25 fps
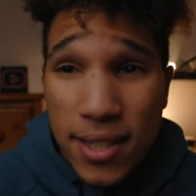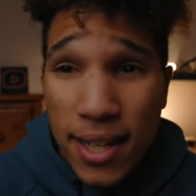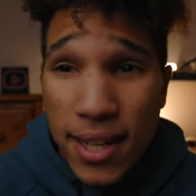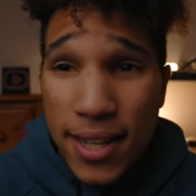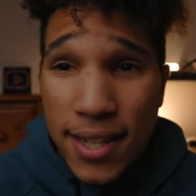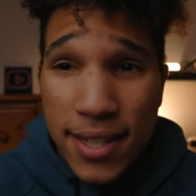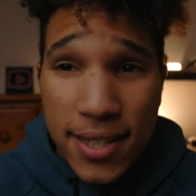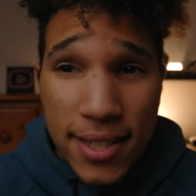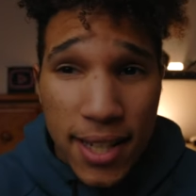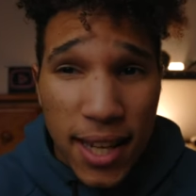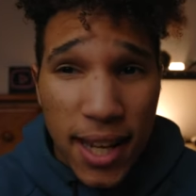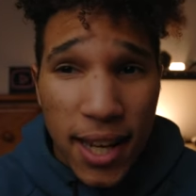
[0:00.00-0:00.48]
I
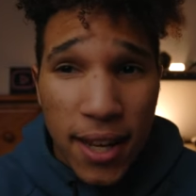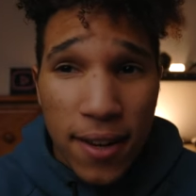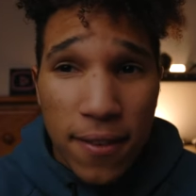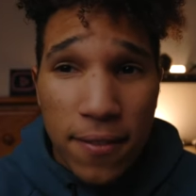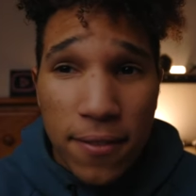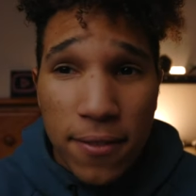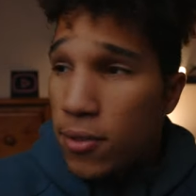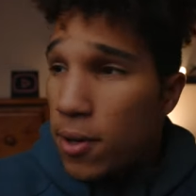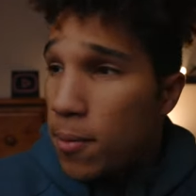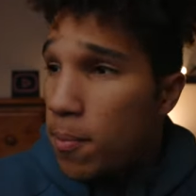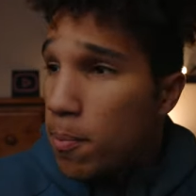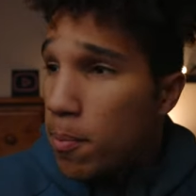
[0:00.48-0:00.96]

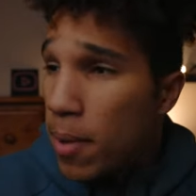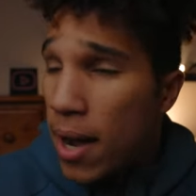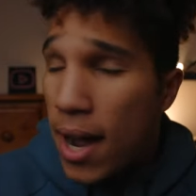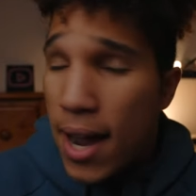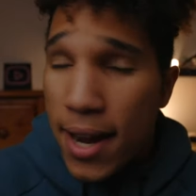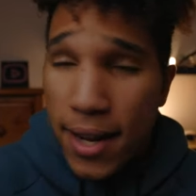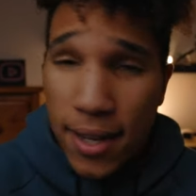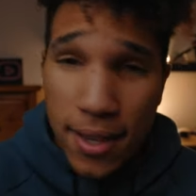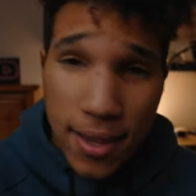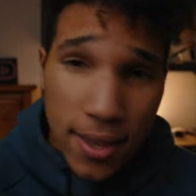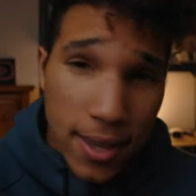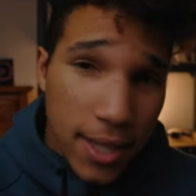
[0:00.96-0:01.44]
saved from
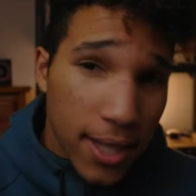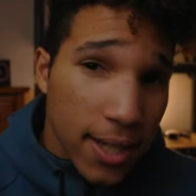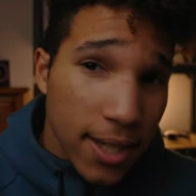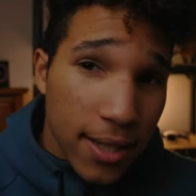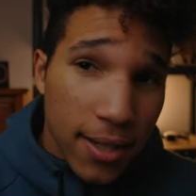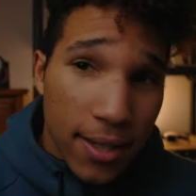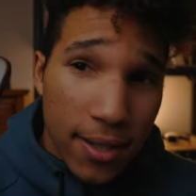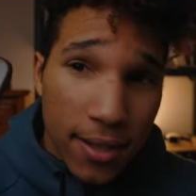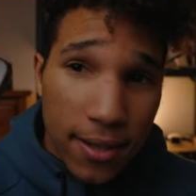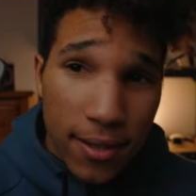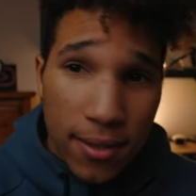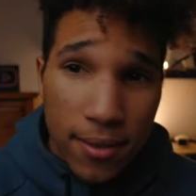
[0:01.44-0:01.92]
buying
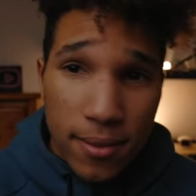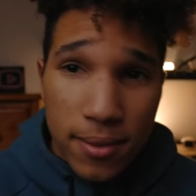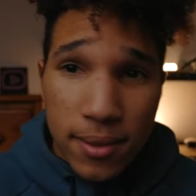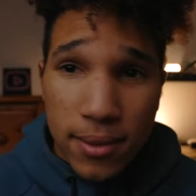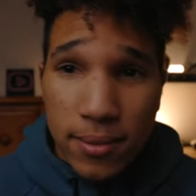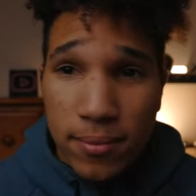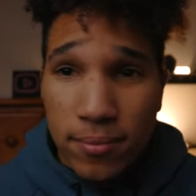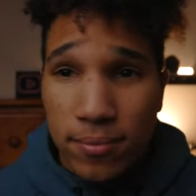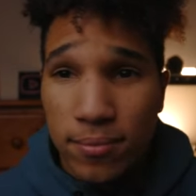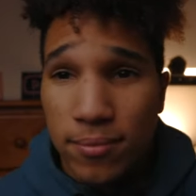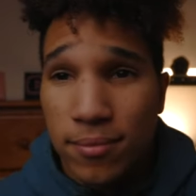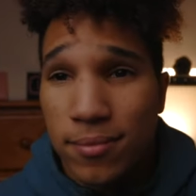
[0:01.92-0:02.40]
this
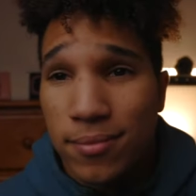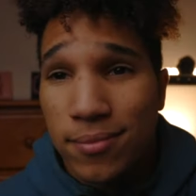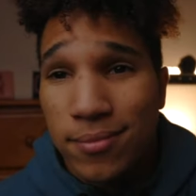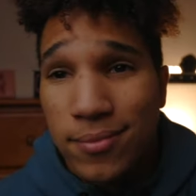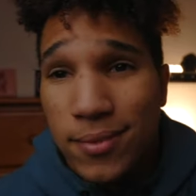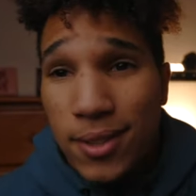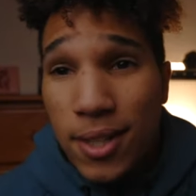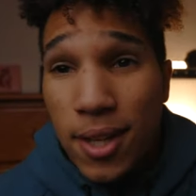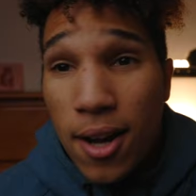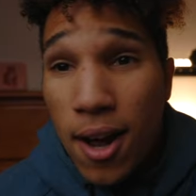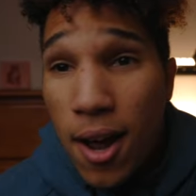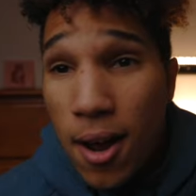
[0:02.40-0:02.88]

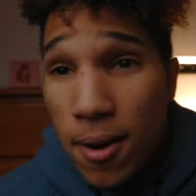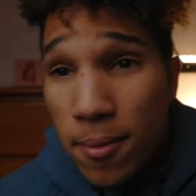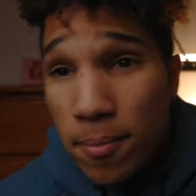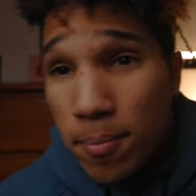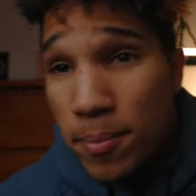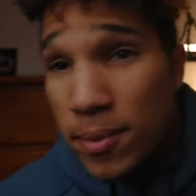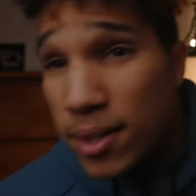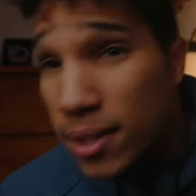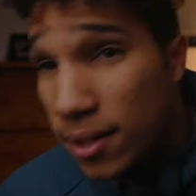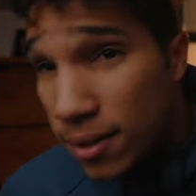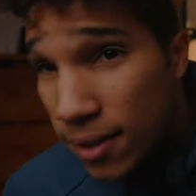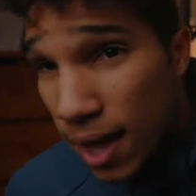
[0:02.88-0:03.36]
got
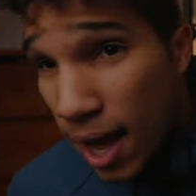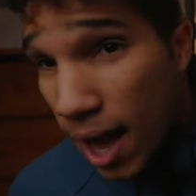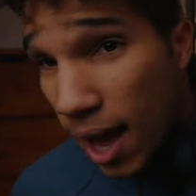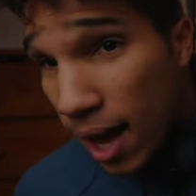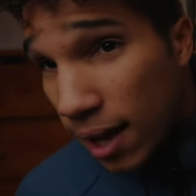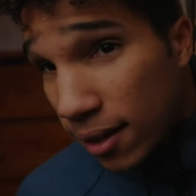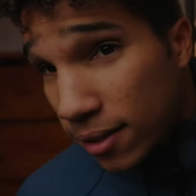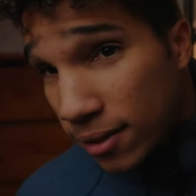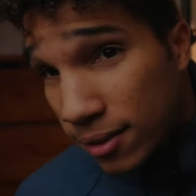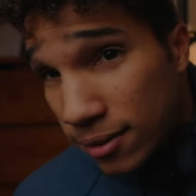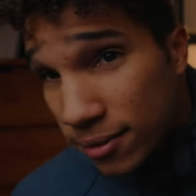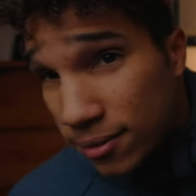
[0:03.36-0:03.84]
me
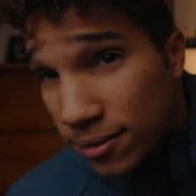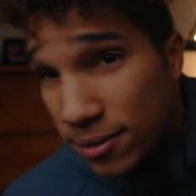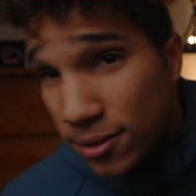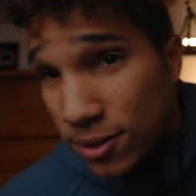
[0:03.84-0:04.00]
that,